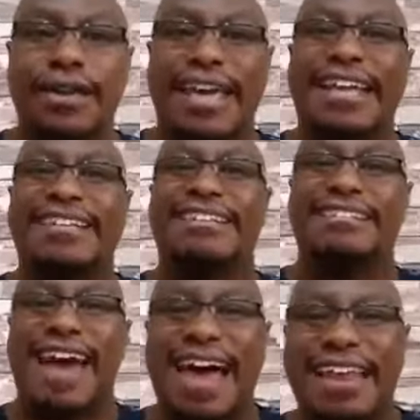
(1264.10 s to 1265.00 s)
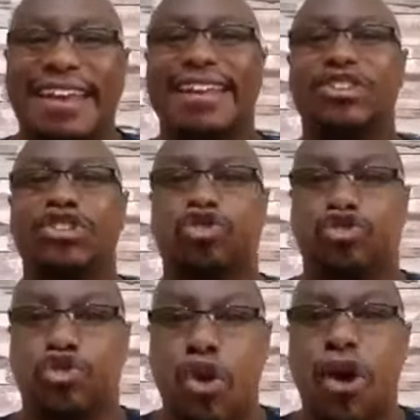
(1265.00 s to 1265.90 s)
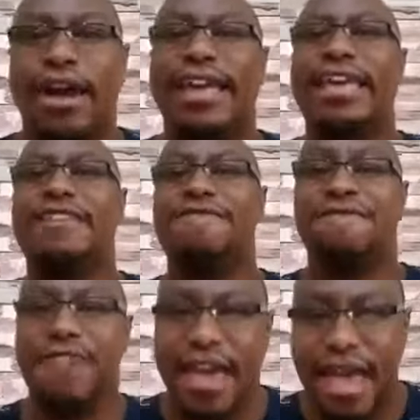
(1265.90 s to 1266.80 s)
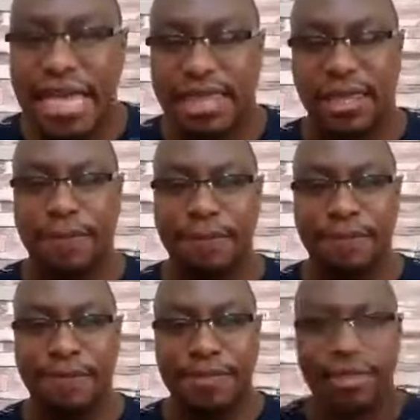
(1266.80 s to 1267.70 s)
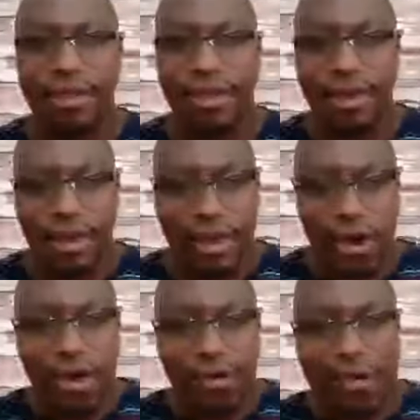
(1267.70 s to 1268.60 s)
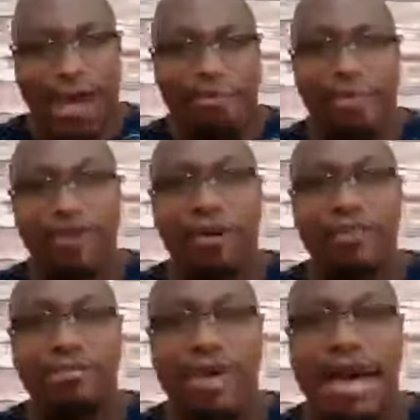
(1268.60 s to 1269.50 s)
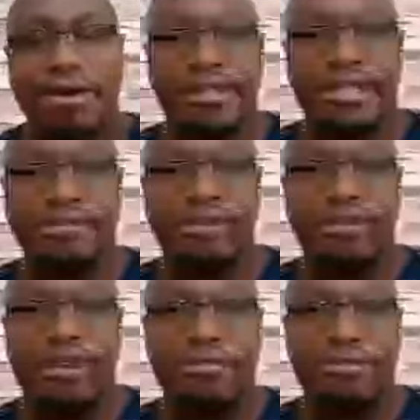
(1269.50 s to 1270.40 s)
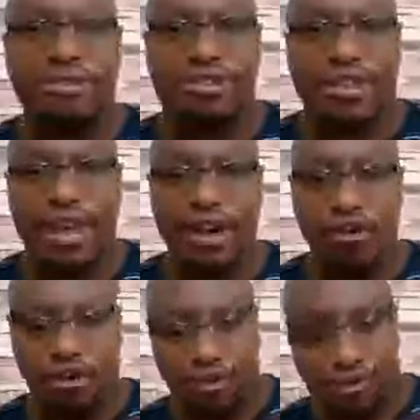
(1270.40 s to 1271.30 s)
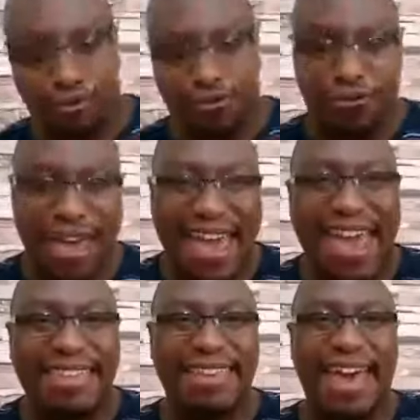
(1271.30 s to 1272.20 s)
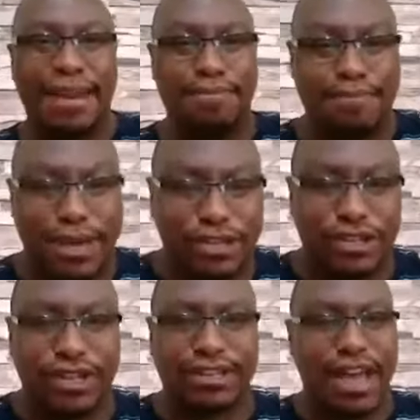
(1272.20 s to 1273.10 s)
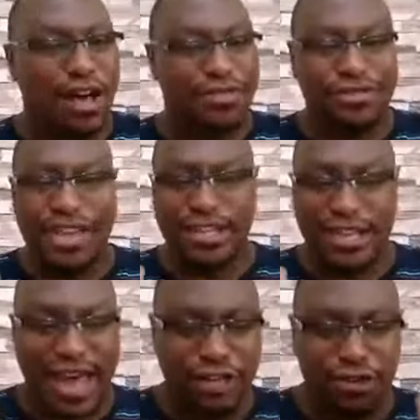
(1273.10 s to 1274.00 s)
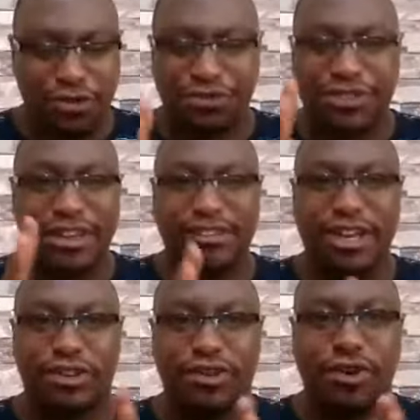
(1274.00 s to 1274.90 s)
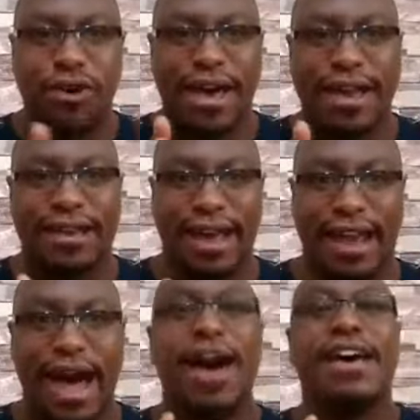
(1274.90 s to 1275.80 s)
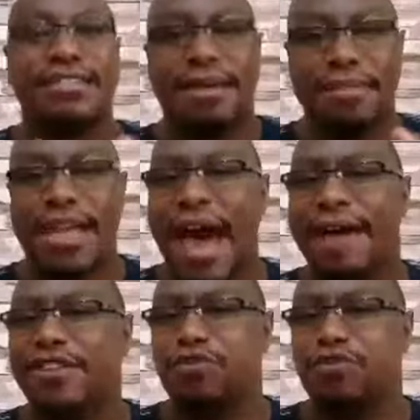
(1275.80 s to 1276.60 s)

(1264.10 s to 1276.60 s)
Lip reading: and standing strong in faith. The Bible talks about in the book of Hebrews 10, who through faith and patience. Now, these are two things that go hand in hand. Now, sometimes